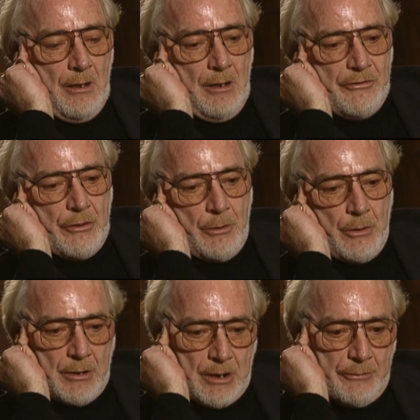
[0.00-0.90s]

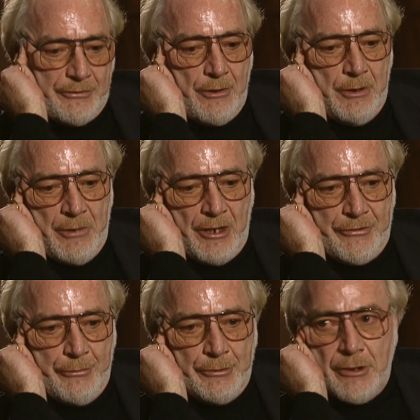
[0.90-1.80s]
So I was going back
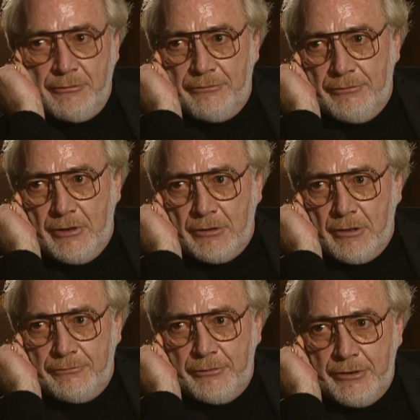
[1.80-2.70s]
through a lot
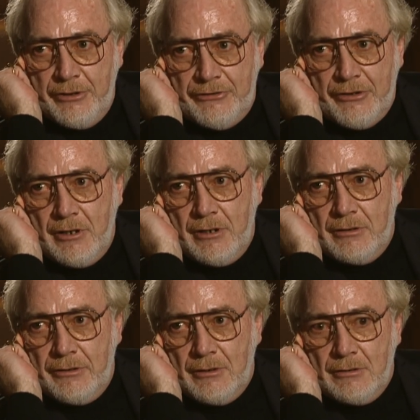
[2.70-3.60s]
of footage and
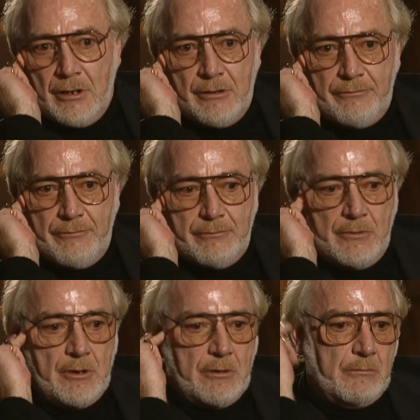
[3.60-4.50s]
a lot of
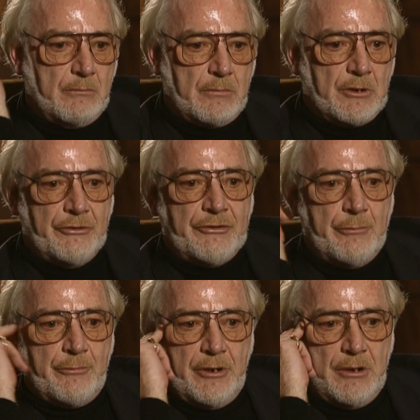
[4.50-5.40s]

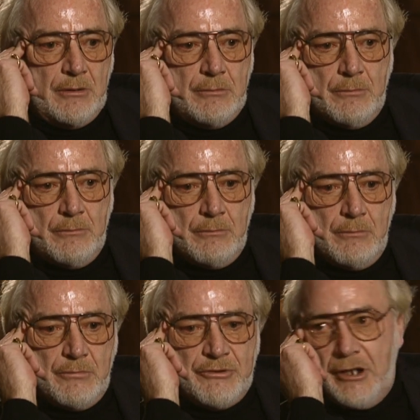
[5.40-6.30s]
contemporary
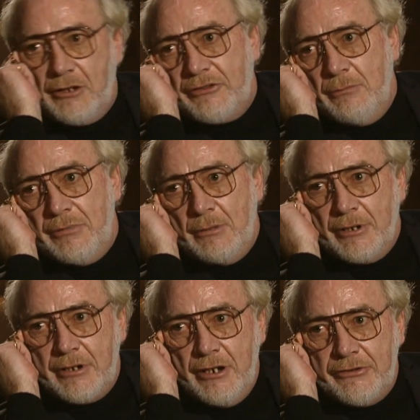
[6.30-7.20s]
text and
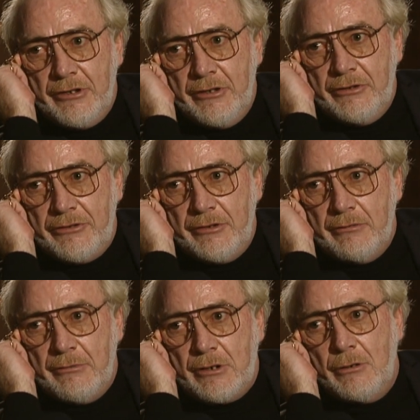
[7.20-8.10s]
publications and
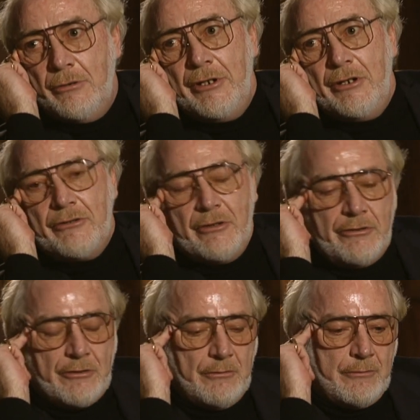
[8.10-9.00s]
recordings and
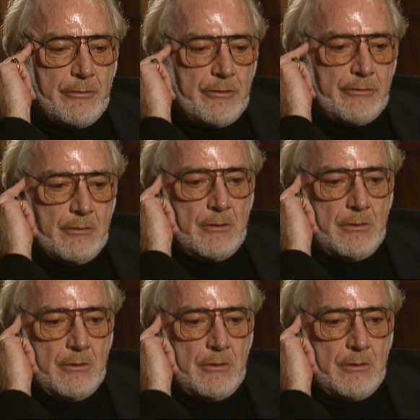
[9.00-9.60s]
so forth and so